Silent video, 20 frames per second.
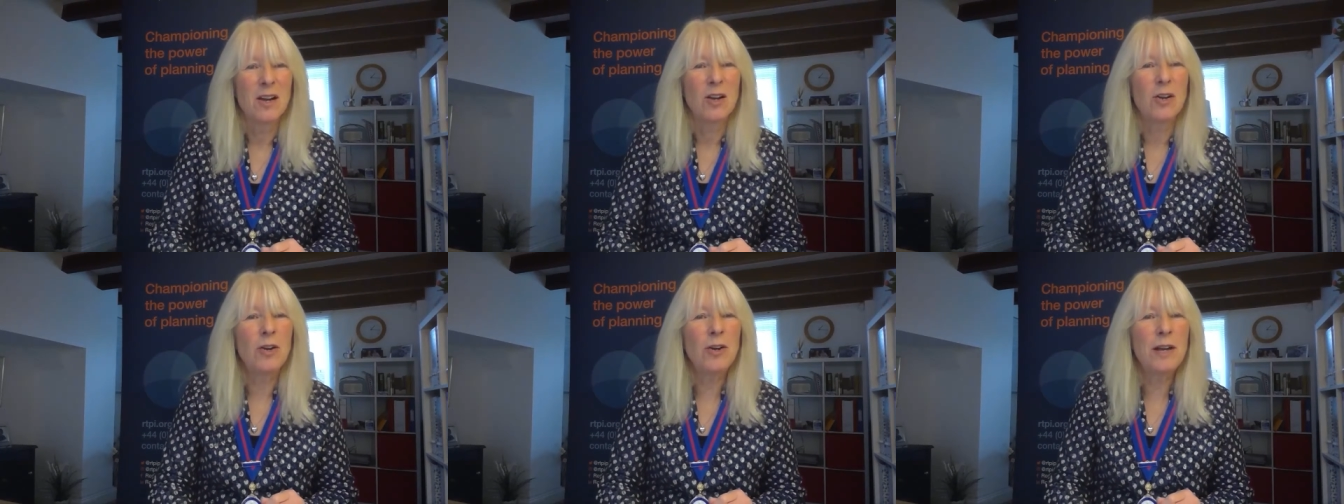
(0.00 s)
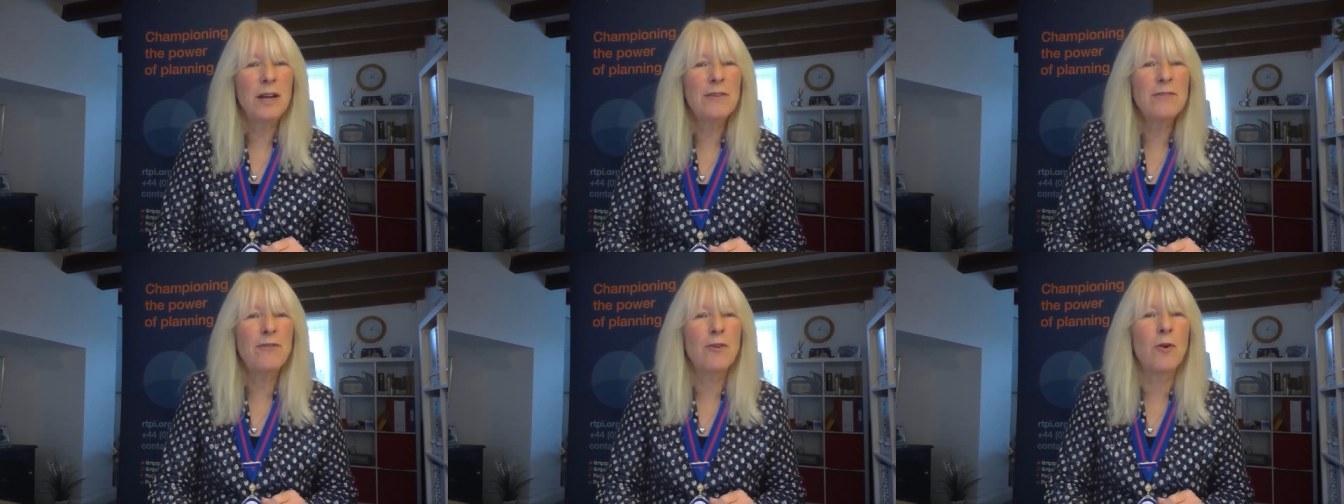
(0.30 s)

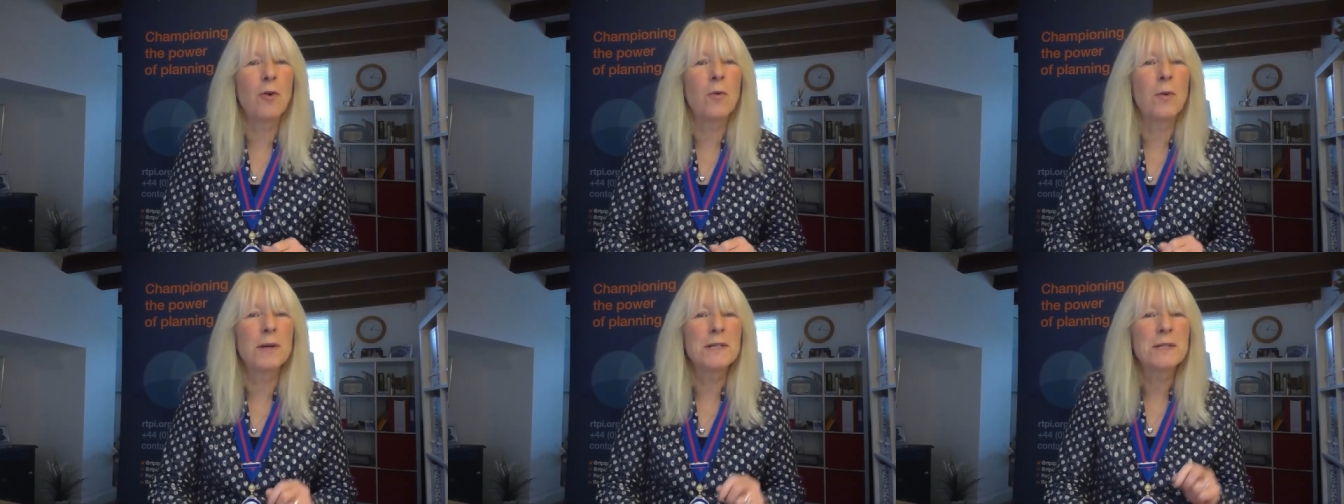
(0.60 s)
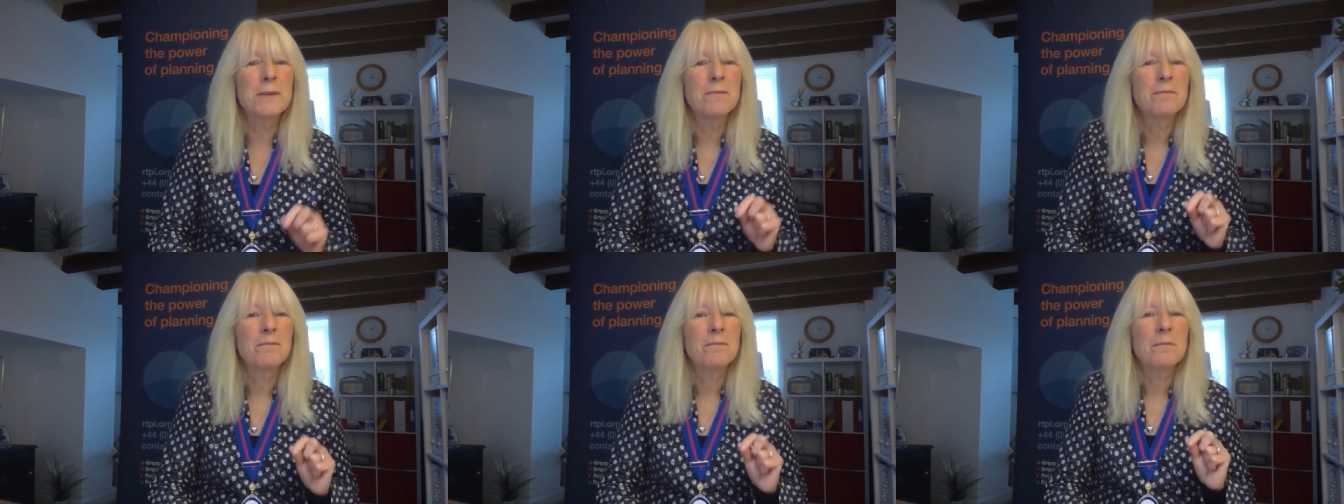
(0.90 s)
Looking forward,
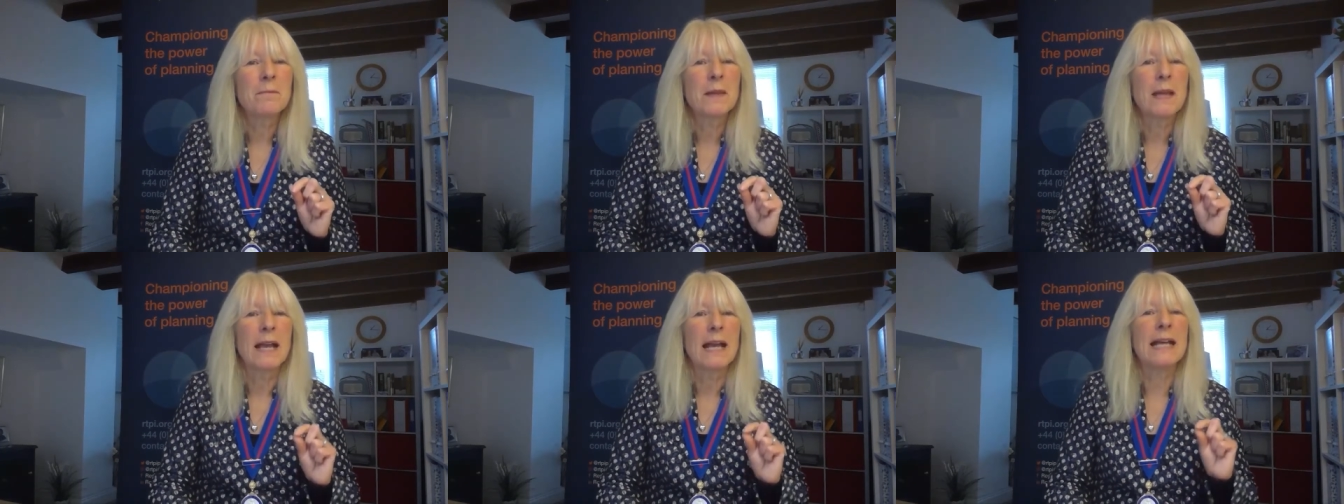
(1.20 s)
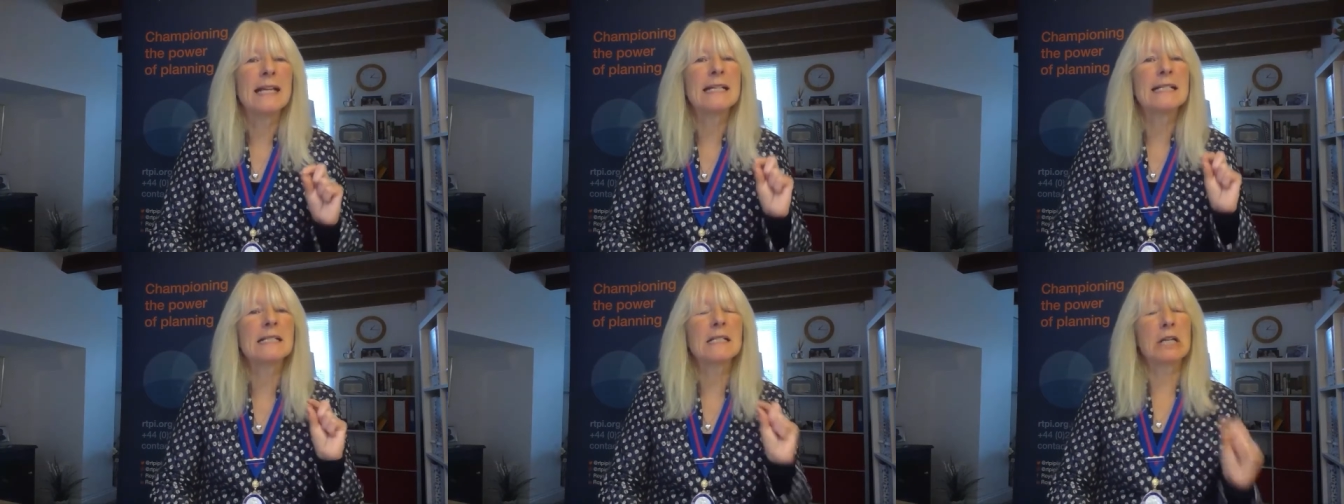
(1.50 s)

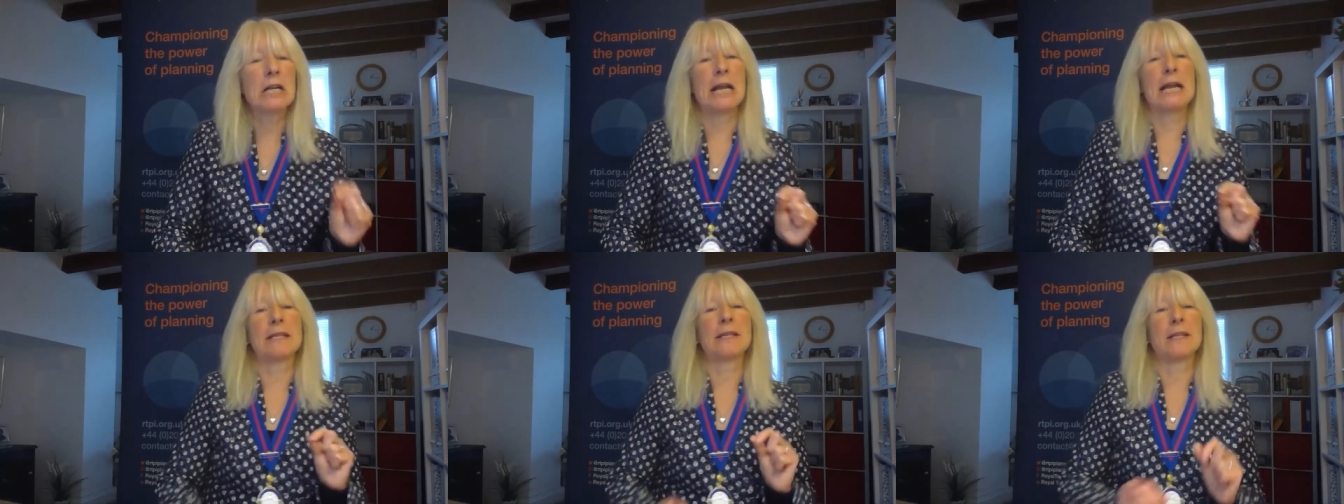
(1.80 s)
it is clear